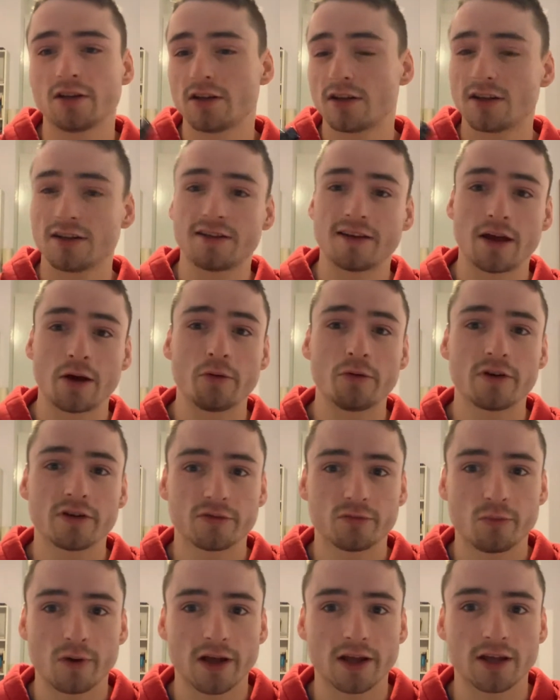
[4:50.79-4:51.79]
you can tell that
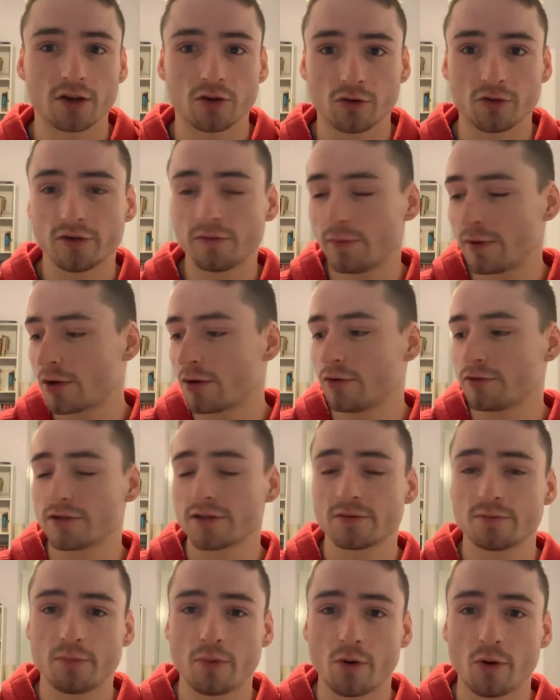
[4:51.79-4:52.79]
it's wicking good because
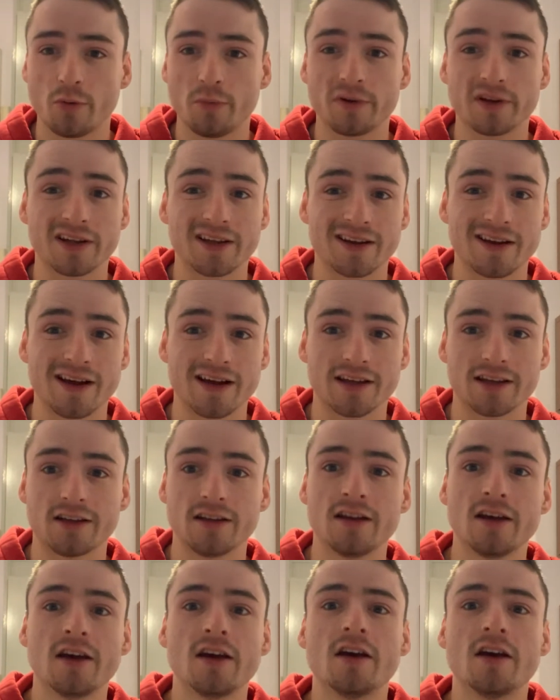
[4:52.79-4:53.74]
it's popping and cracking,